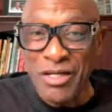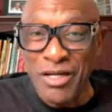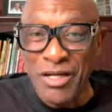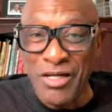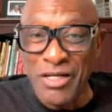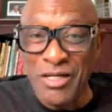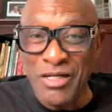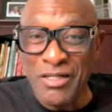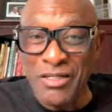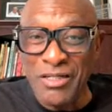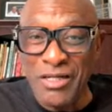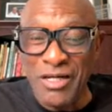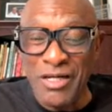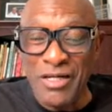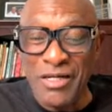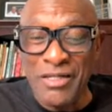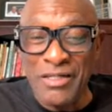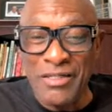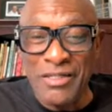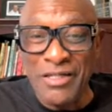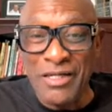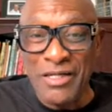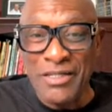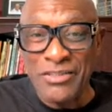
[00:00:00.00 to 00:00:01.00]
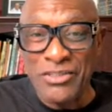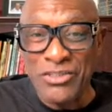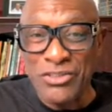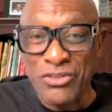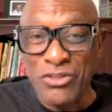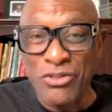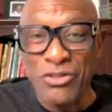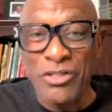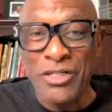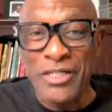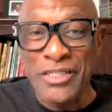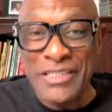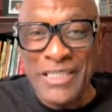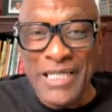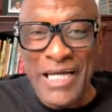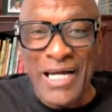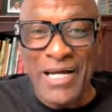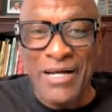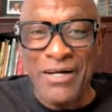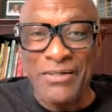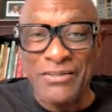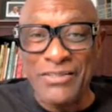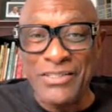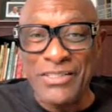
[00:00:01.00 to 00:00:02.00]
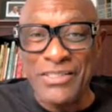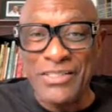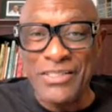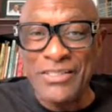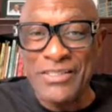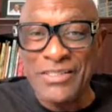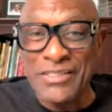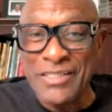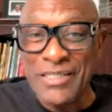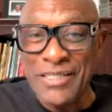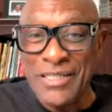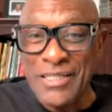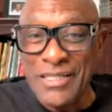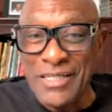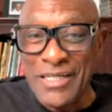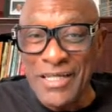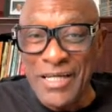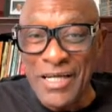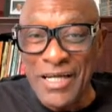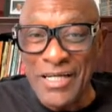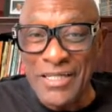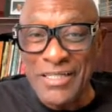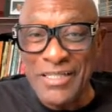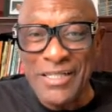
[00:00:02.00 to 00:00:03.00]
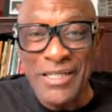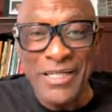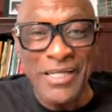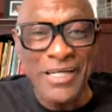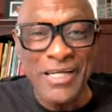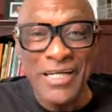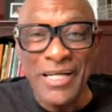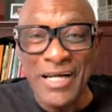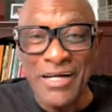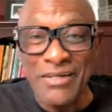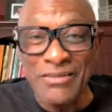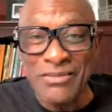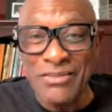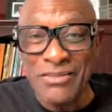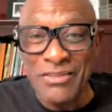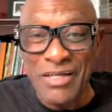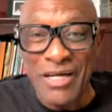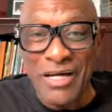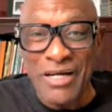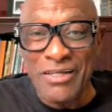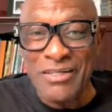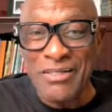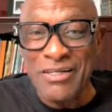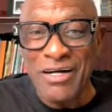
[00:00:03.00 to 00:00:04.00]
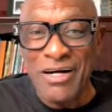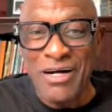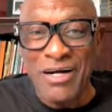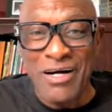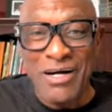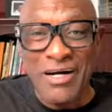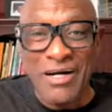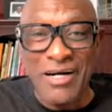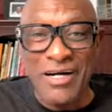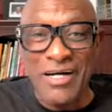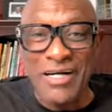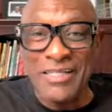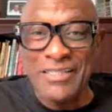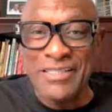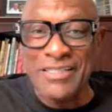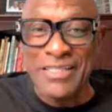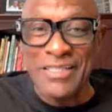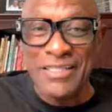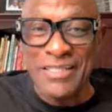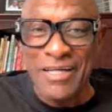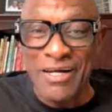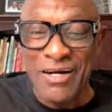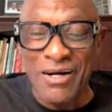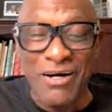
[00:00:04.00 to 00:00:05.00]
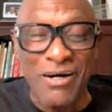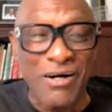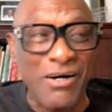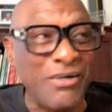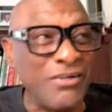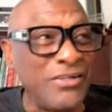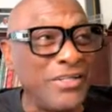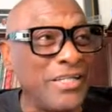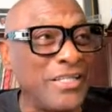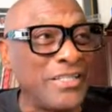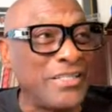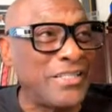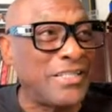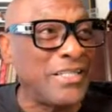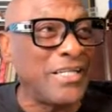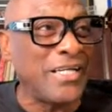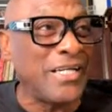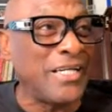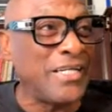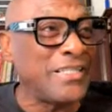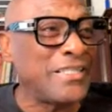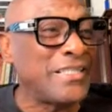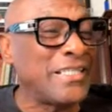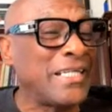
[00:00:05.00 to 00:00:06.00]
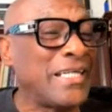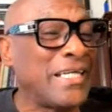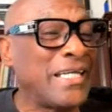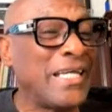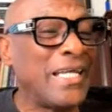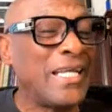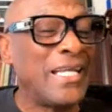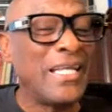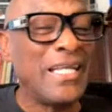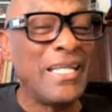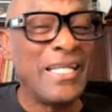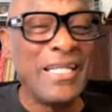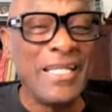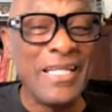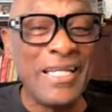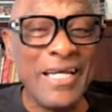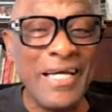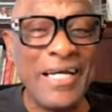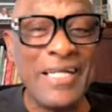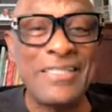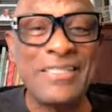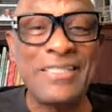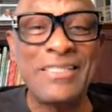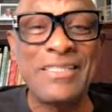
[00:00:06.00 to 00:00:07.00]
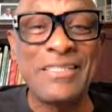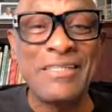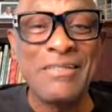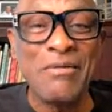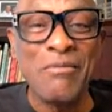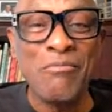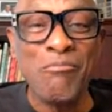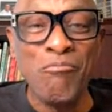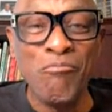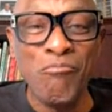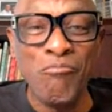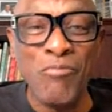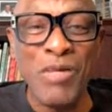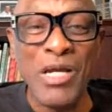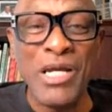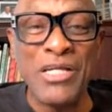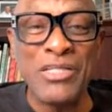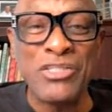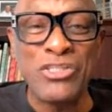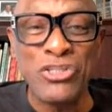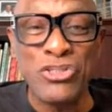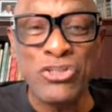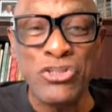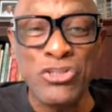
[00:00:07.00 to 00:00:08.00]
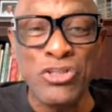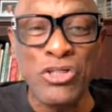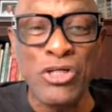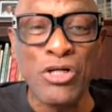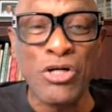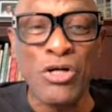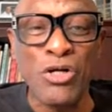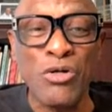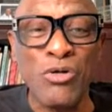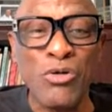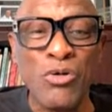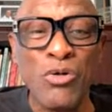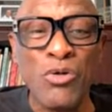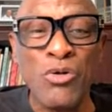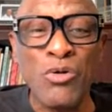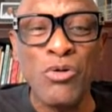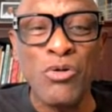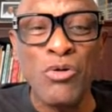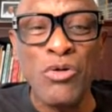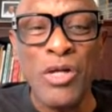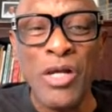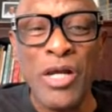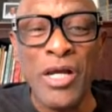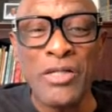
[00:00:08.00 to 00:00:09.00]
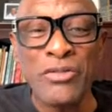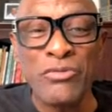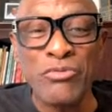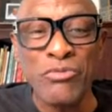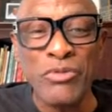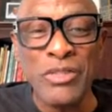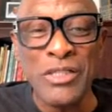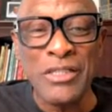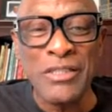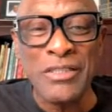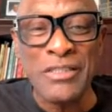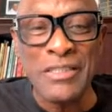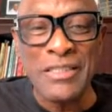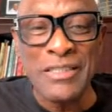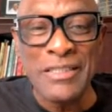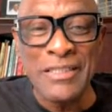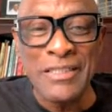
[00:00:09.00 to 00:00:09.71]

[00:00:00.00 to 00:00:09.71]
uh, uh, uh, storage houses, uh, cleaning out our cars, and all these things. Let's make sure as we